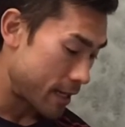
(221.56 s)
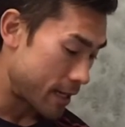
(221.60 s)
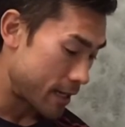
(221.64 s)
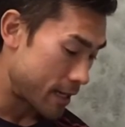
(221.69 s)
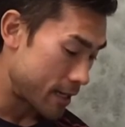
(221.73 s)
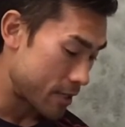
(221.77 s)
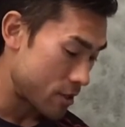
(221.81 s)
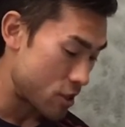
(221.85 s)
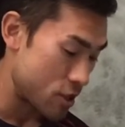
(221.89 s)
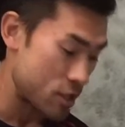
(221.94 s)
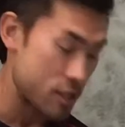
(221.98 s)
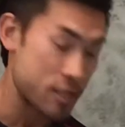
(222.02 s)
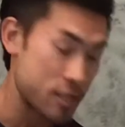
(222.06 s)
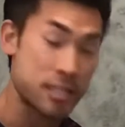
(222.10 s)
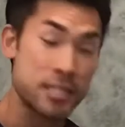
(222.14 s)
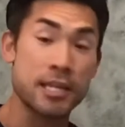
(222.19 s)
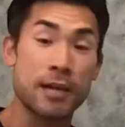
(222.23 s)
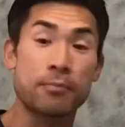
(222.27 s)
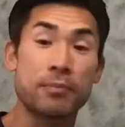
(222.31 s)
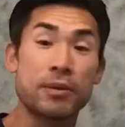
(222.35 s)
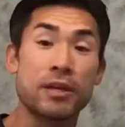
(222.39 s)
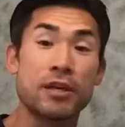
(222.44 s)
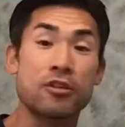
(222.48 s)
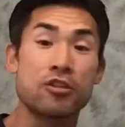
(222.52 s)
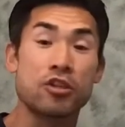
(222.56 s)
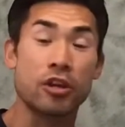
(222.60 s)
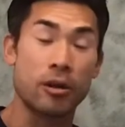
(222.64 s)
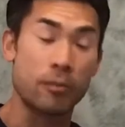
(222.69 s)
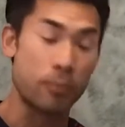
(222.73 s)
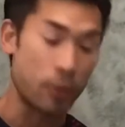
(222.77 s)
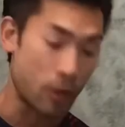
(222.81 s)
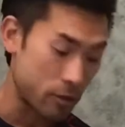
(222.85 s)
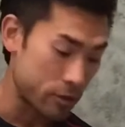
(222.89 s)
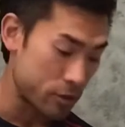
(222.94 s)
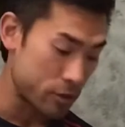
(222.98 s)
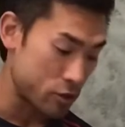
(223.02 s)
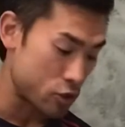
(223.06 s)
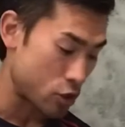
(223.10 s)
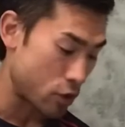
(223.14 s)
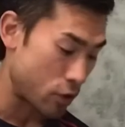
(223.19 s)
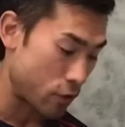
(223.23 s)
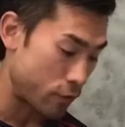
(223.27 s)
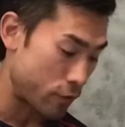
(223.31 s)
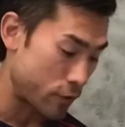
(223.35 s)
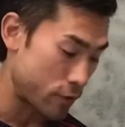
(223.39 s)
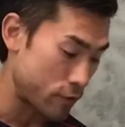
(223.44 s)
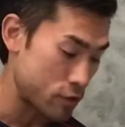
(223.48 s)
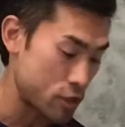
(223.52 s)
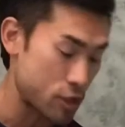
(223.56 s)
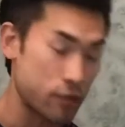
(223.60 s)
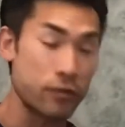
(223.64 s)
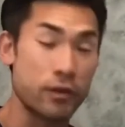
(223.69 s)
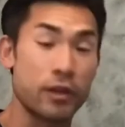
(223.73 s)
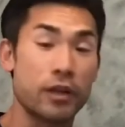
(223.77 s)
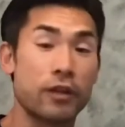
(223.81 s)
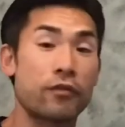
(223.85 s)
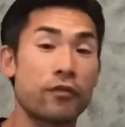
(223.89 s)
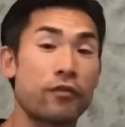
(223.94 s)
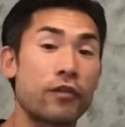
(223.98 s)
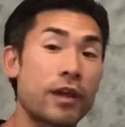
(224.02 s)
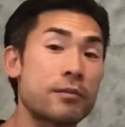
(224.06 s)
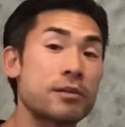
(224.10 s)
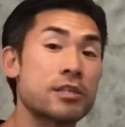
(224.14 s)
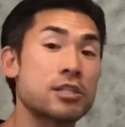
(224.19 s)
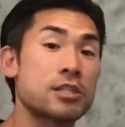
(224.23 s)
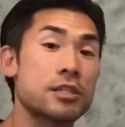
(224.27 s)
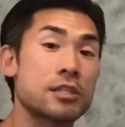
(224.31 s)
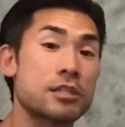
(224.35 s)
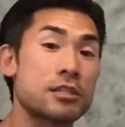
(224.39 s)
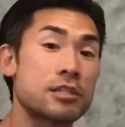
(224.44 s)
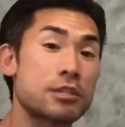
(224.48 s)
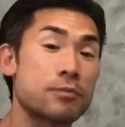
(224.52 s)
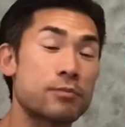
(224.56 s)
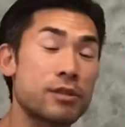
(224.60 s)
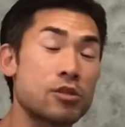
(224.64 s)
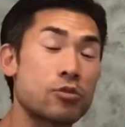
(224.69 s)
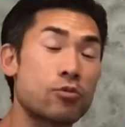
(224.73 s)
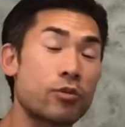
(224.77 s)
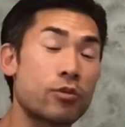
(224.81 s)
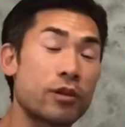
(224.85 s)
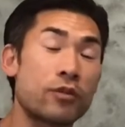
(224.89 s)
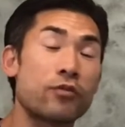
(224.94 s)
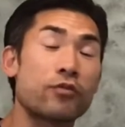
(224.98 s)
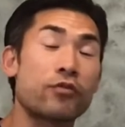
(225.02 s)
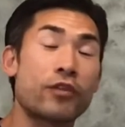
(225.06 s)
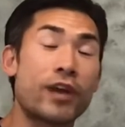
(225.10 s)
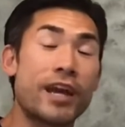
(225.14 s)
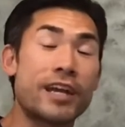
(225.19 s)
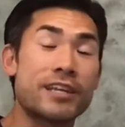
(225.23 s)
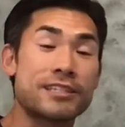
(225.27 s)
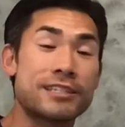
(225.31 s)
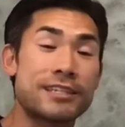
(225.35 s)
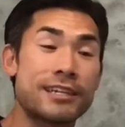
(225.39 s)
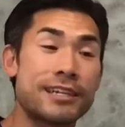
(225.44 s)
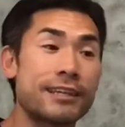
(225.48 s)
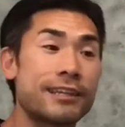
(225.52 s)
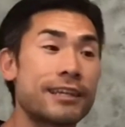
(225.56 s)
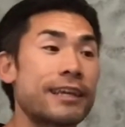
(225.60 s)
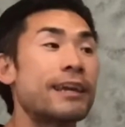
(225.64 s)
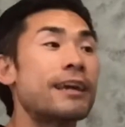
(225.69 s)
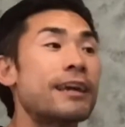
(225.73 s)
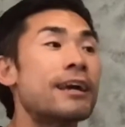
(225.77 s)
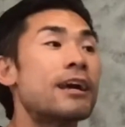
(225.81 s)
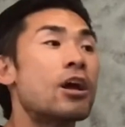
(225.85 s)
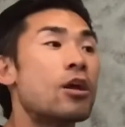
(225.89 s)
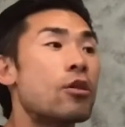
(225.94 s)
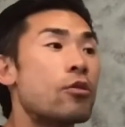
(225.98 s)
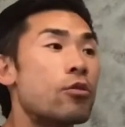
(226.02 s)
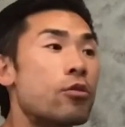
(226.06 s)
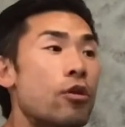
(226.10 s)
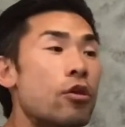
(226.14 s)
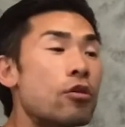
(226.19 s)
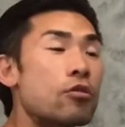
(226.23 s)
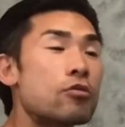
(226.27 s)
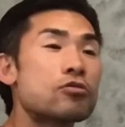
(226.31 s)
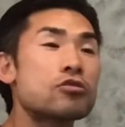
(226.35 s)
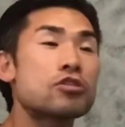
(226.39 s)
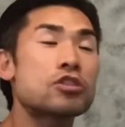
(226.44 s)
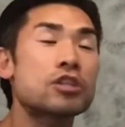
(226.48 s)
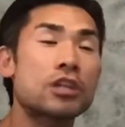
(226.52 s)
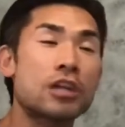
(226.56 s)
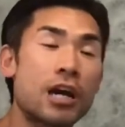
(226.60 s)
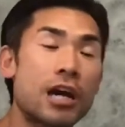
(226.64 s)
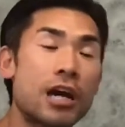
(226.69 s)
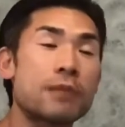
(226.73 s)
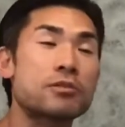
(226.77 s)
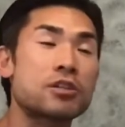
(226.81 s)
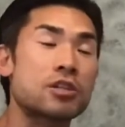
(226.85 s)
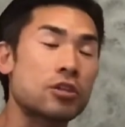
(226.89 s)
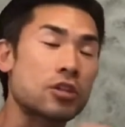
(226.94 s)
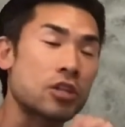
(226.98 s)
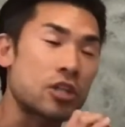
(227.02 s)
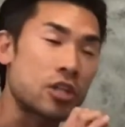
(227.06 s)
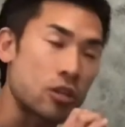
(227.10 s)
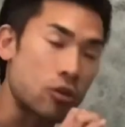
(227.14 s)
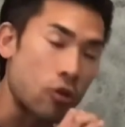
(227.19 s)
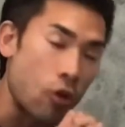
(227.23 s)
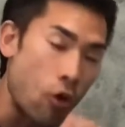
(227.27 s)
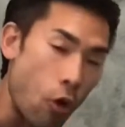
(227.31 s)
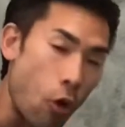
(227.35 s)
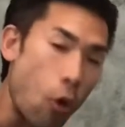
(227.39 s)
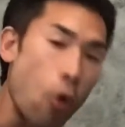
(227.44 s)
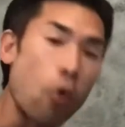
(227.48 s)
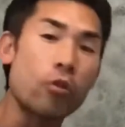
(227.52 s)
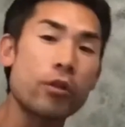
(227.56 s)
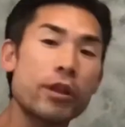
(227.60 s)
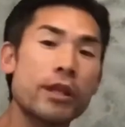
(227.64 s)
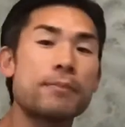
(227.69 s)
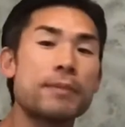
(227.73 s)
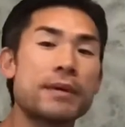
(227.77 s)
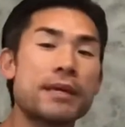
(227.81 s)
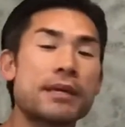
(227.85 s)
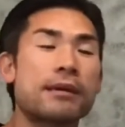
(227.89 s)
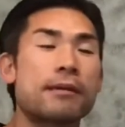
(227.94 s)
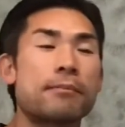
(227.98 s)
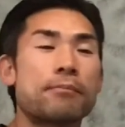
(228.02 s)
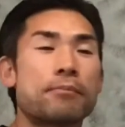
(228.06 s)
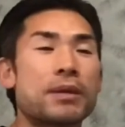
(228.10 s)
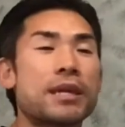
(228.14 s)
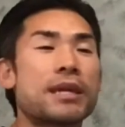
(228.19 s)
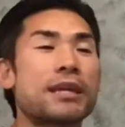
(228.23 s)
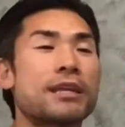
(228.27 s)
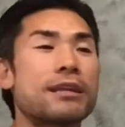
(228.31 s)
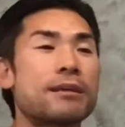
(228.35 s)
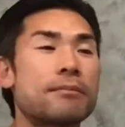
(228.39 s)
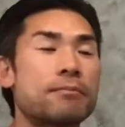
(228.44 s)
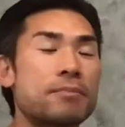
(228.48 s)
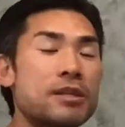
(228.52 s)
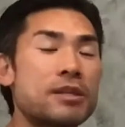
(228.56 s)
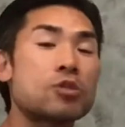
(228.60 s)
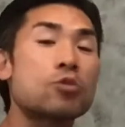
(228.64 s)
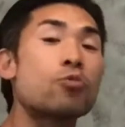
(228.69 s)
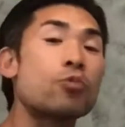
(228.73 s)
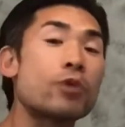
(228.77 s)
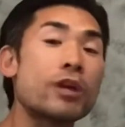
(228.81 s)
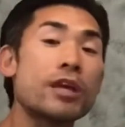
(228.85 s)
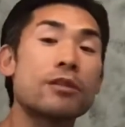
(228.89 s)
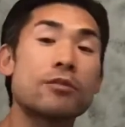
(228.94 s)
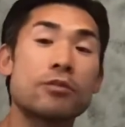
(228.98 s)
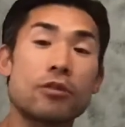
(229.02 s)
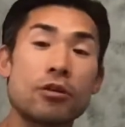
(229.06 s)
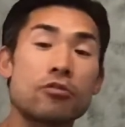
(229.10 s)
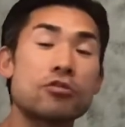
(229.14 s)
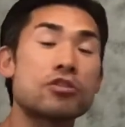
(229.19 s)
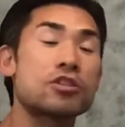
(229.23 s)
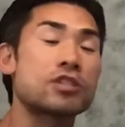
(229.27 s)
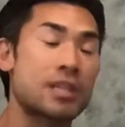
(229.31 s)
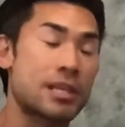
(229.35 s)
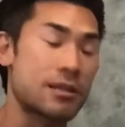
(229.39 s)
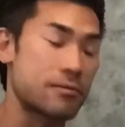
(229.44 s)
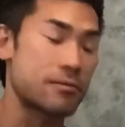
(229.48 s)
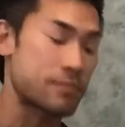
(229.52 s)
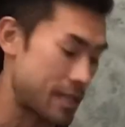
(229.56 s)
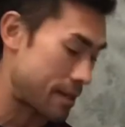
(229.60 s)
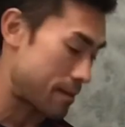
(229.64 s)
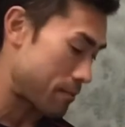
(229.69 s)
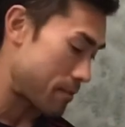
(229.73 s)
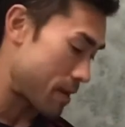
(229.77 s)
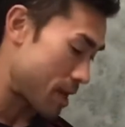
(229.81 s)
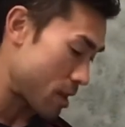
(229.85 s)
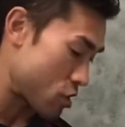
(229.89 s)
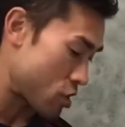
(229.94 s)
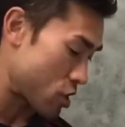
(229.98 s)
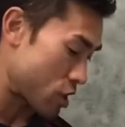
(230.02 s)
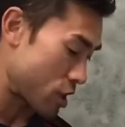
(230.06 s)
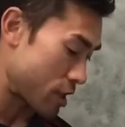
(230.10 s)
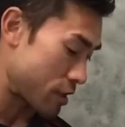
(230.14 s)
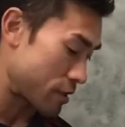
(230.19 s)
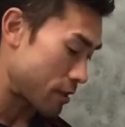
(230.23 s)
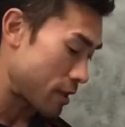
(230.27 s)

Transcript: Giuseppe Garibaldi Trophy, which is very famous. It's between France and Italy. Those cups can only be competed between those teams that I mentioned.